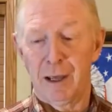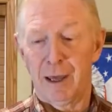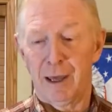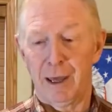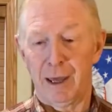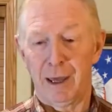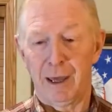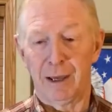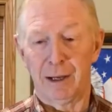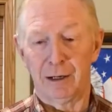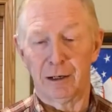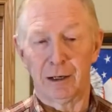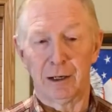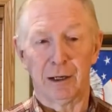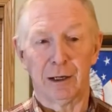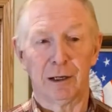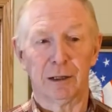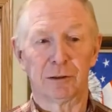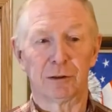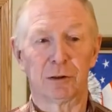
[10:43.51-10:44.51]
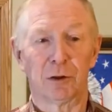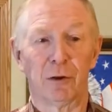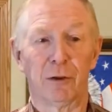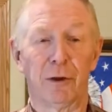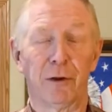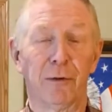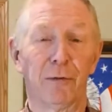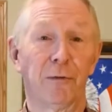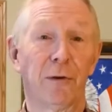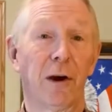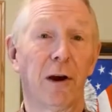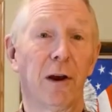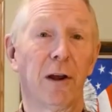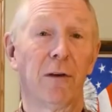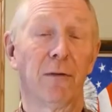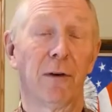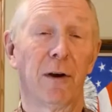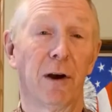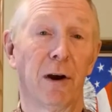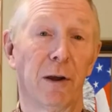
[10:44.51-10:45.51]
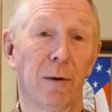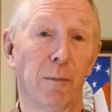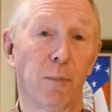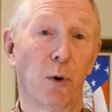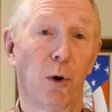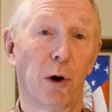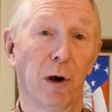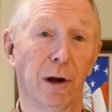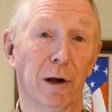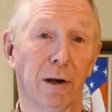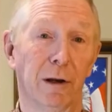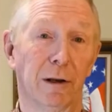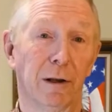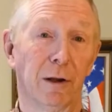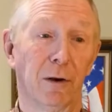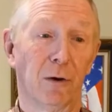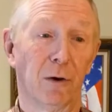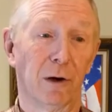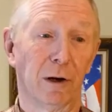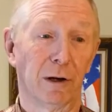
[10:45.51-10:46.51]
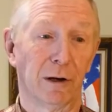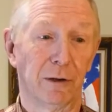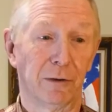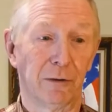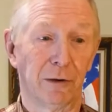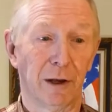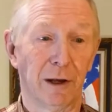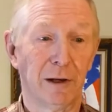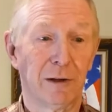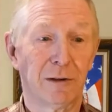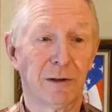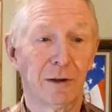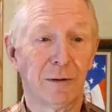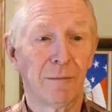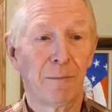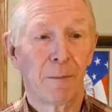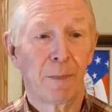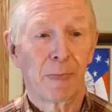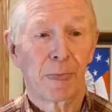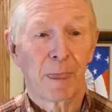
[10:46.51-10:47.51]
And uh, so they're a very, very important organization.